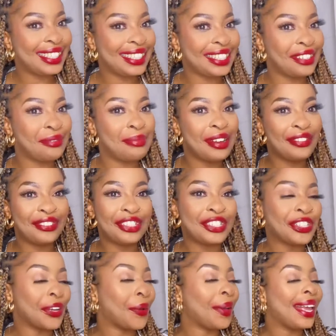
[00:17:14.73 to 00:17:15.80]
day in my
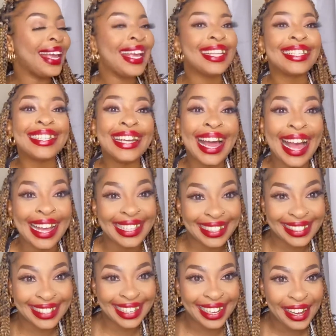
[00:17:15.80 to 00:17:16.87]
video. It's
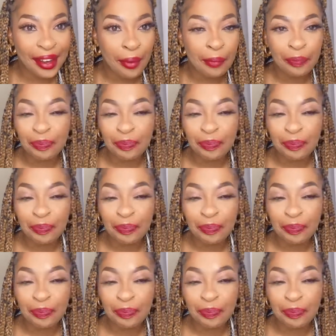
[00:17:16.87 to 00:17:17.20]
night, ne?